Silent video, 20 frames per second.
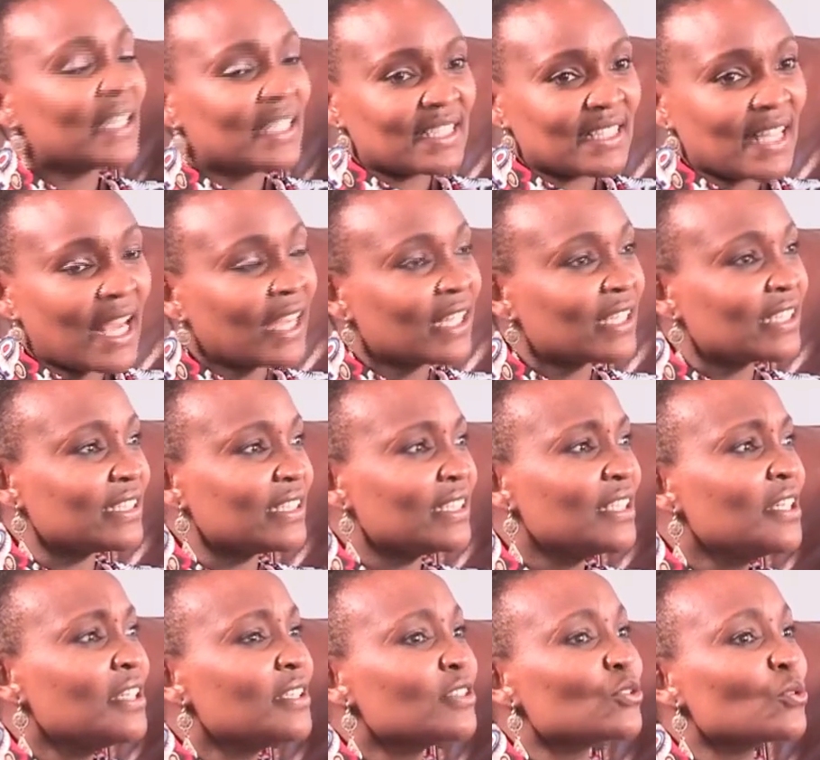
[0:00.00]
Exactly.
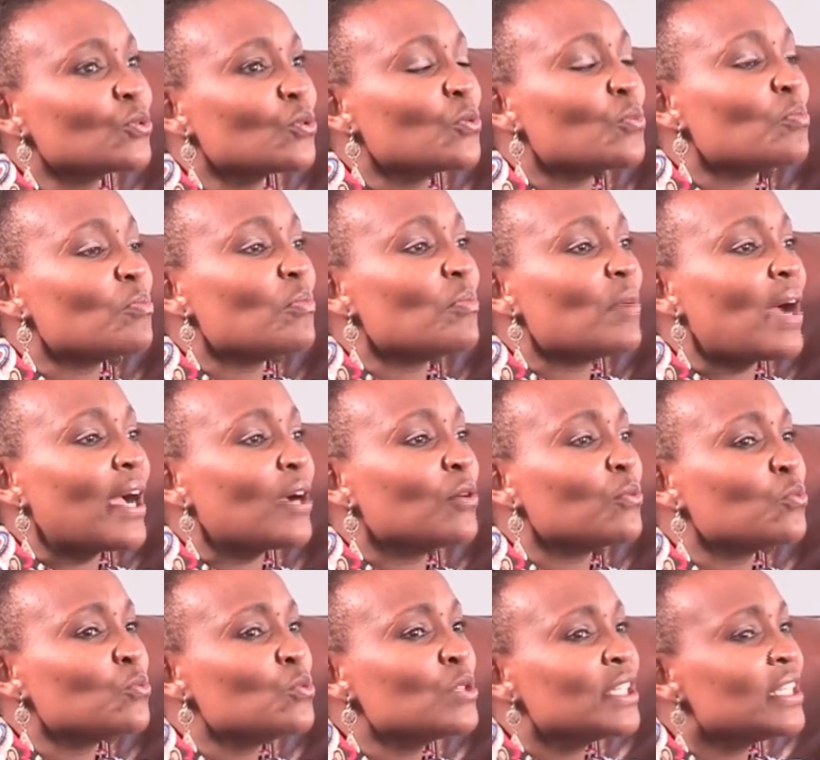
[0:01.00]
So I
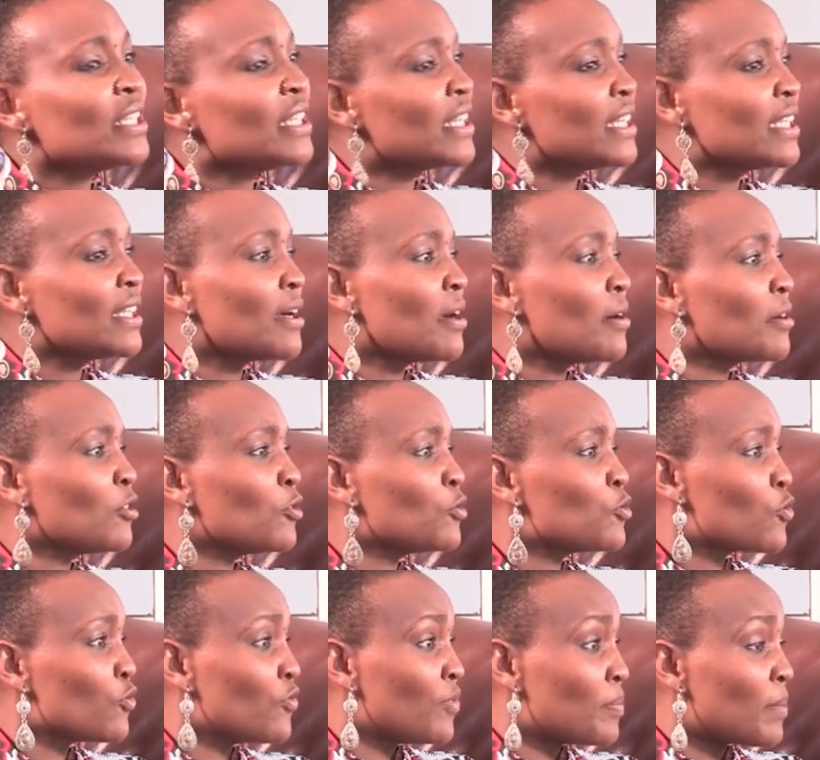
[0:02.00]
wouldn't think a
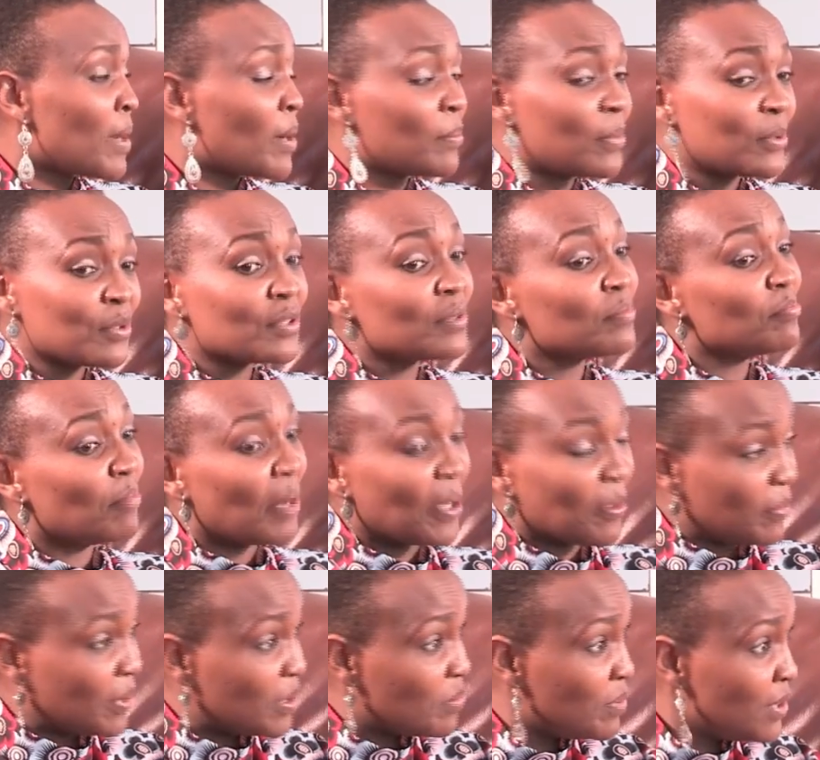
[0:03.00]
lot about my
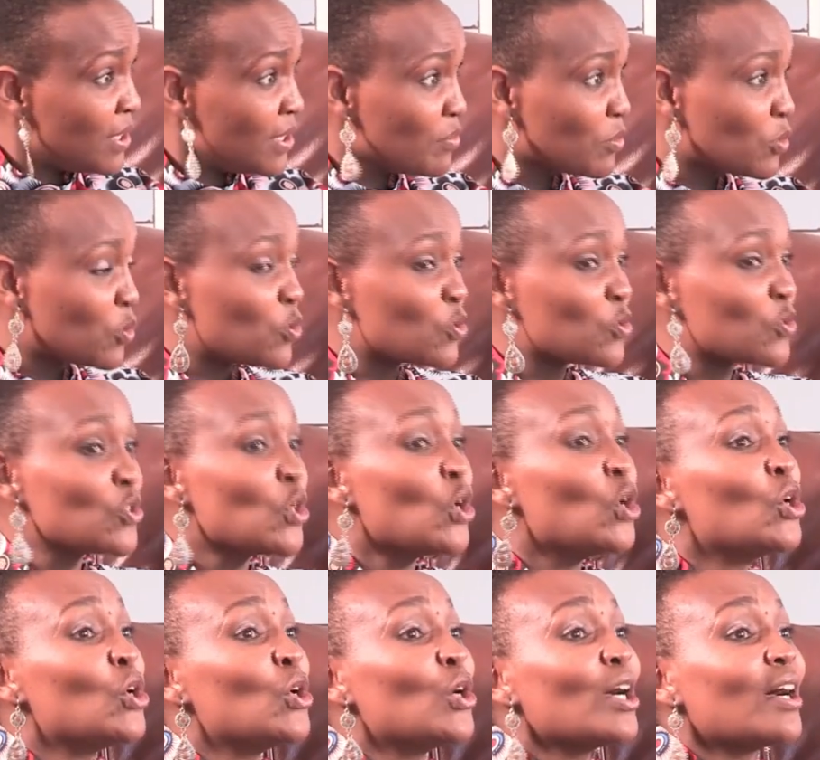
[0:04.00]
baby because
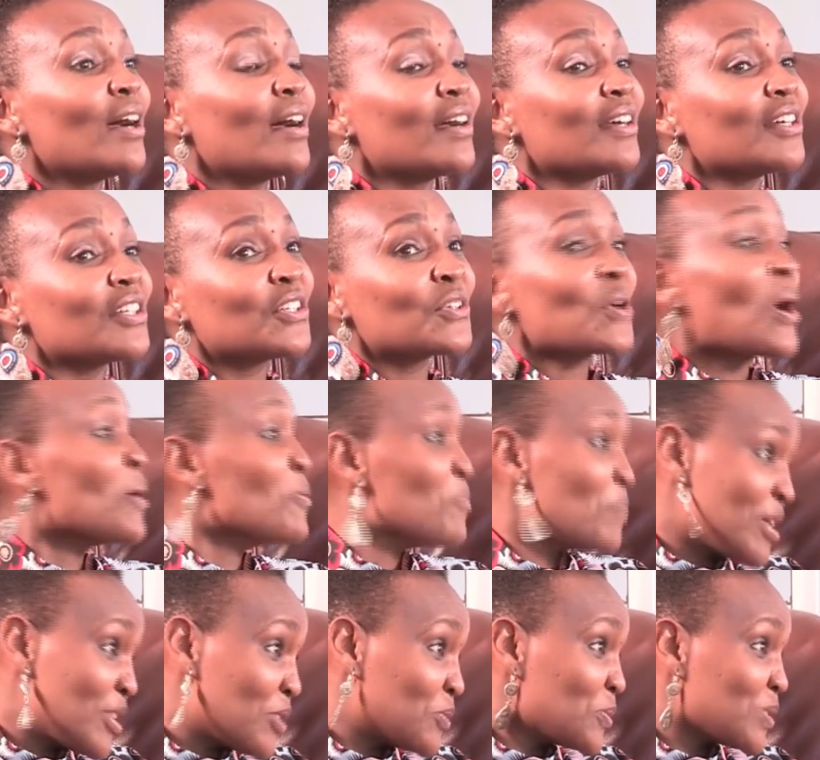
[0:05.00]

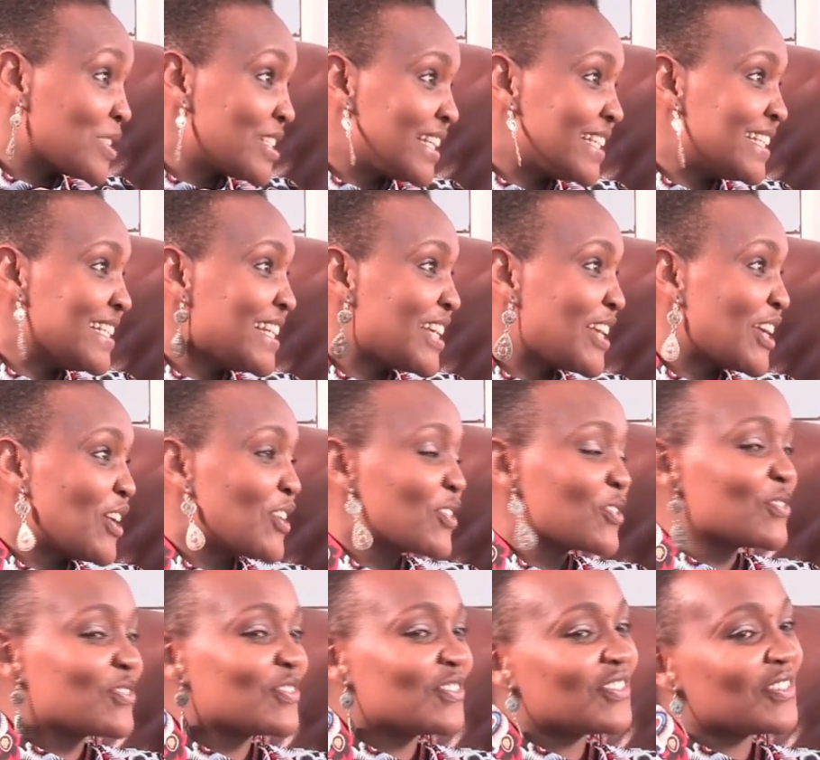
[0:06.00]
grandmother was taking care
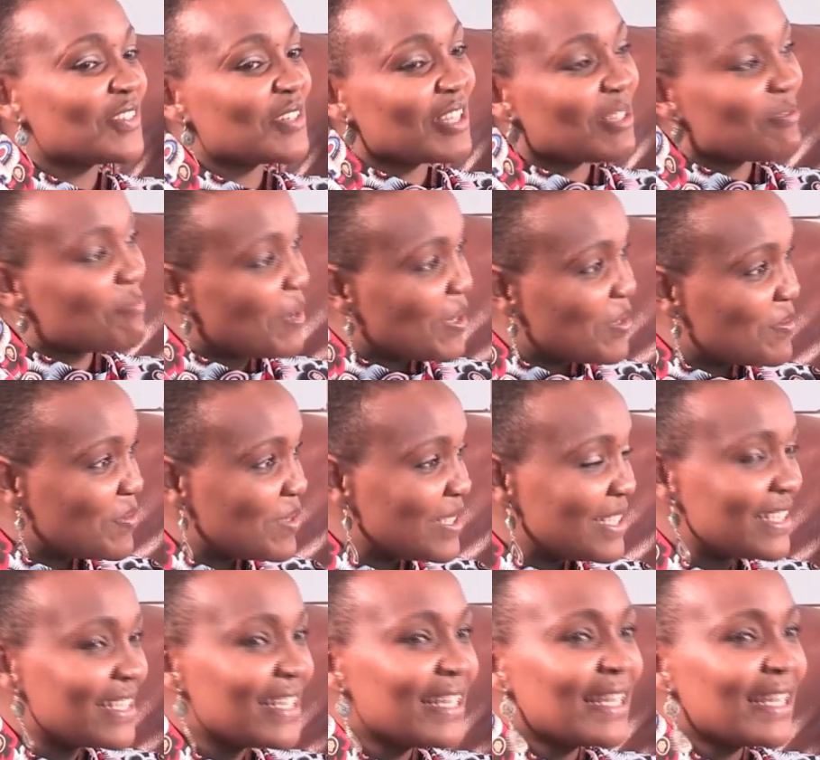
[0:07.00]
of the baby,